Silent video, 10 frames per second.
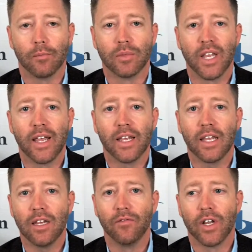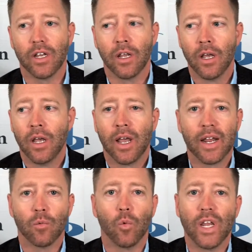day, evening,
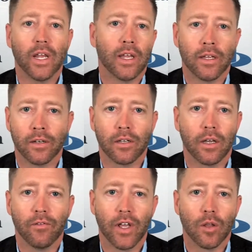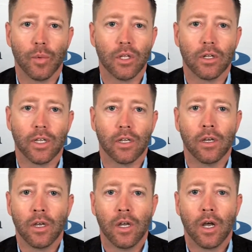and weekend availability
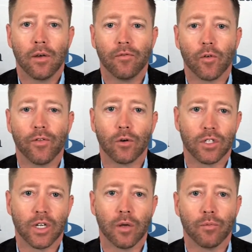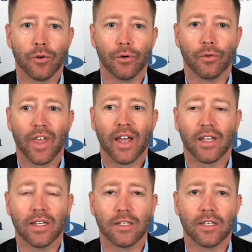for folks to come through.
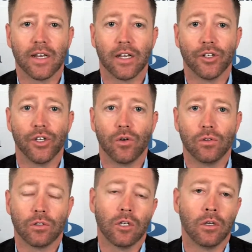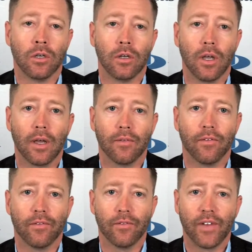That is an adult
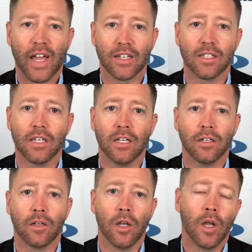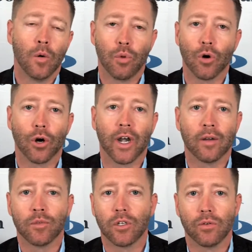vaccine
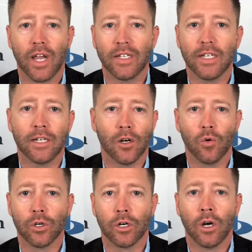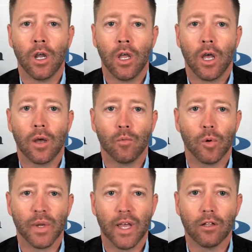program, so 19 and older will
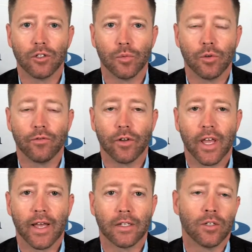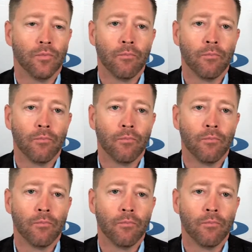be eligible for that.